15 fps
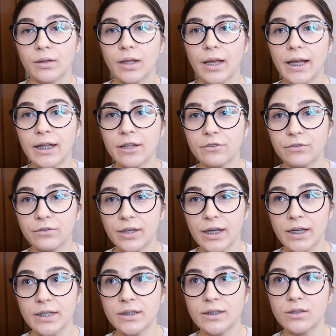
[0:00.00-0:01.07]

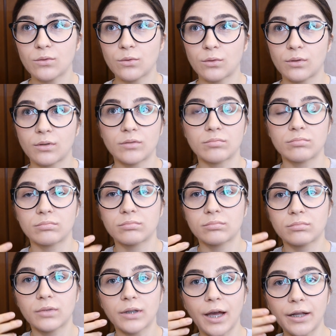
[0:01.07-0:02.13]
elevate or
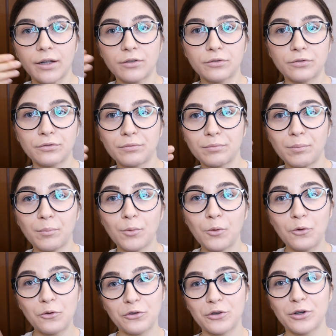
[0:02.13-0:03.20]
kind of
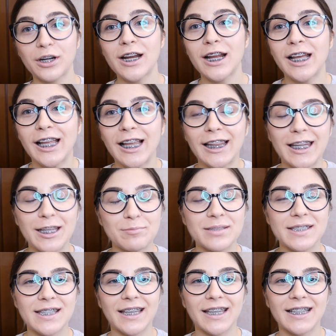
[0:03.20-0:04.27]
move your lips
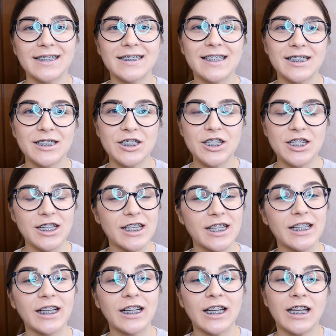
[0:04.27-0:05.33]
and
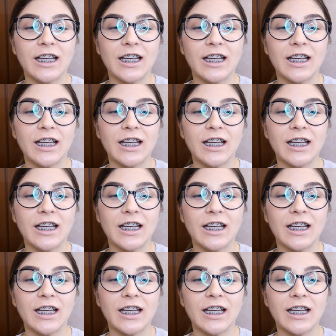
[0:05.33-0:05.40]
cheek,